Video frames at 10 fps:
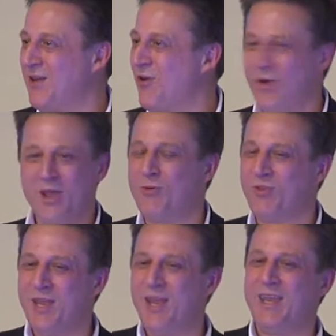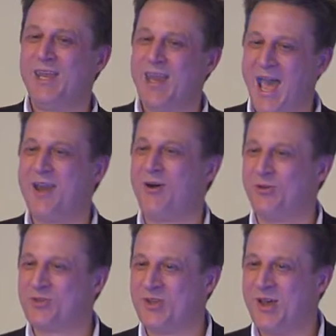and not healthy eating in
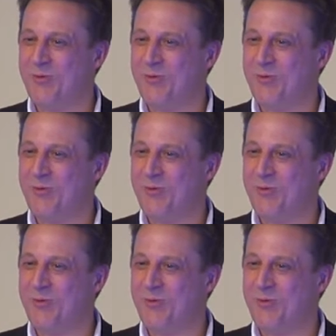adults.